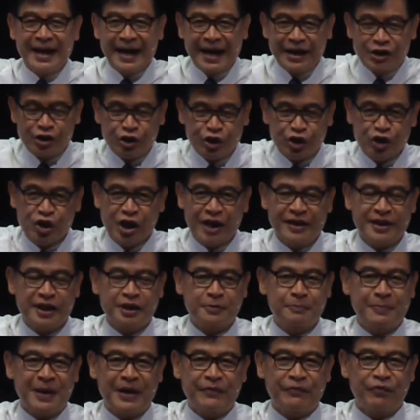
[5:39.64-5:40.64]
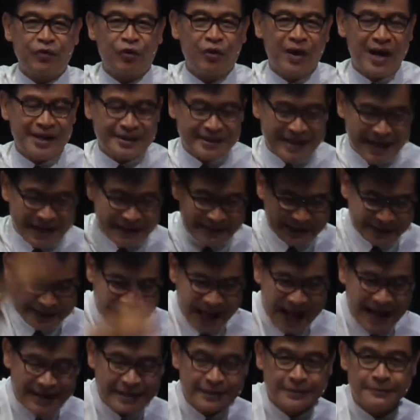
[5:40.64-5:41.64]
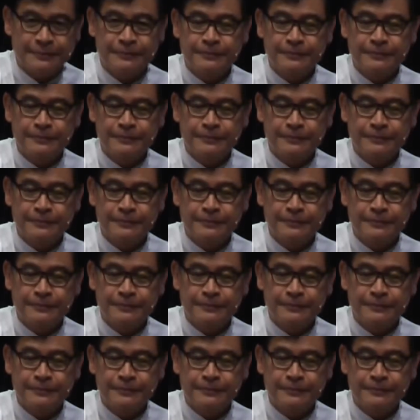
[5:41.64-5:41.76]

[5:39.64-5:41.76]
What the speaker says: and shed His blood for us and died,